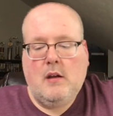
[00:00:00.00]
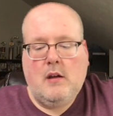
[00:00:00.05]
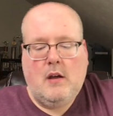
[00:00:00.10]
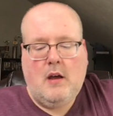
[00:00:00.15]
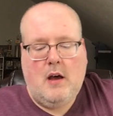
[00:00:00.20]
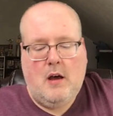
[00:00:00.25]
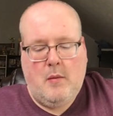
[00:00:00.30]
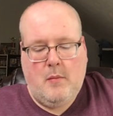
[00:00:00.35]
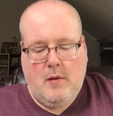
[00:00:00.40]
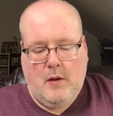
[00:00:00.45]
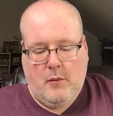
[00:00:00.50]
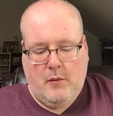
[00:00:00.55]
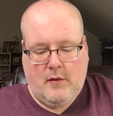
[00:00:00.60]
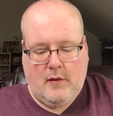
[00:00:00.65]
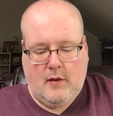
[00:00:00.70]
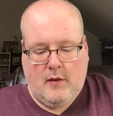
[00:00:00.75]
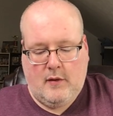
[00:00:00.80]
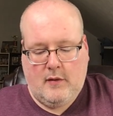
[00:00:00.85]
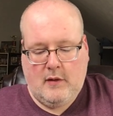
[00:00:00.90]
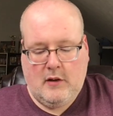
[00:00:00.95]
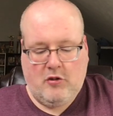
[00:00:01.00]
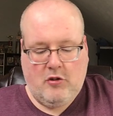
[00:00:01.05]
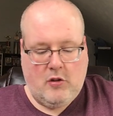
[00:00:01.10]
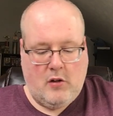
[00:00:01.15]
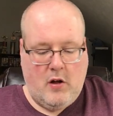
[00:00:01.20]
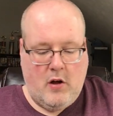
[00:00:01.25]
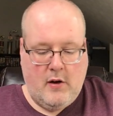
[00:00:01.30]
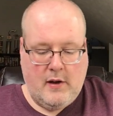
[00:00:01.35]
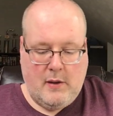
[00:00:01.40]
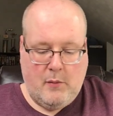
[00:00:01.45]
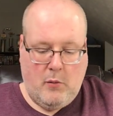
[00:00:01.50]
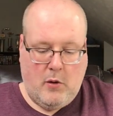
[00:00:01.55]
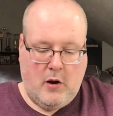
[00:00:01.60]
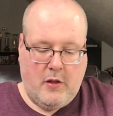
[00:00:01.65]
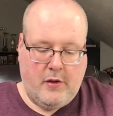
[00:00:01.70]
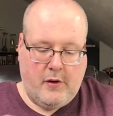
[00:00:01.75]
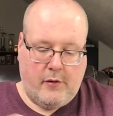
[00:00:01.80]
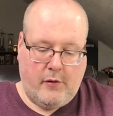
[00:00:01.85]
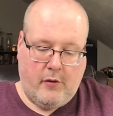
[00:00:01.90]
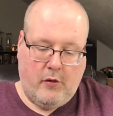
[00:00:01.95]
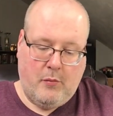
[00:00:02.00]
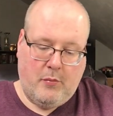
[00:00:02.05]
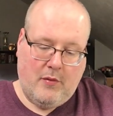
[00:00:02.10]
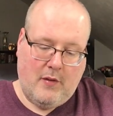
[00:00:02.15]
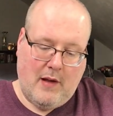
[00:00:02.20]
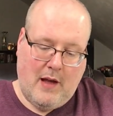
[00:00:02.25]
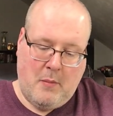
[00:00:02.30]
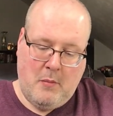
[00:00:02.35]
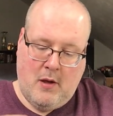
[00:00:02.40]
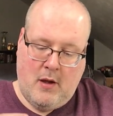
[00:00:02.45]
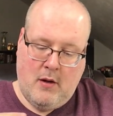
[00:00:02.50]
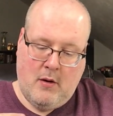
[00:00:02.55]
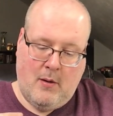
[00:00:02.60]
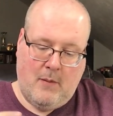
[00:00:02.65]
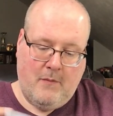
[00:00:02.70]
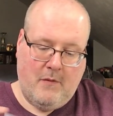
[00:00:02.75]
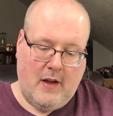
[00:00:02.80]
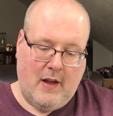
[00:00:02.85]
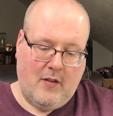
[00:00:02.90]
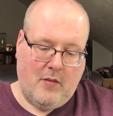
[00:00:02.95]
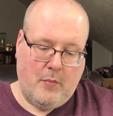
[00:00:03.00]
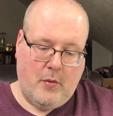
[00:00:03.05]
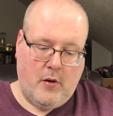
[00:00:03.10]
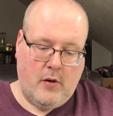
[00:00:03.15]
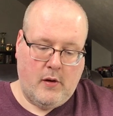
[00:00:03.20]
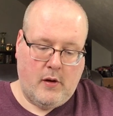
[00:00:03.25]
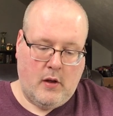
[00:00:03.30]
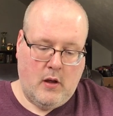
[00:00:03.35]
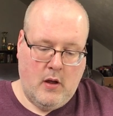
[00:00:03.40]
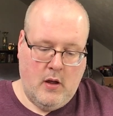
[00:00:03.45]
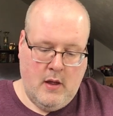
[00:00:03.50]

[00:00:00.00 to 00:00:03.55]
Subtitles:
It was a stitch along in one of the groups I'm in on Facebook.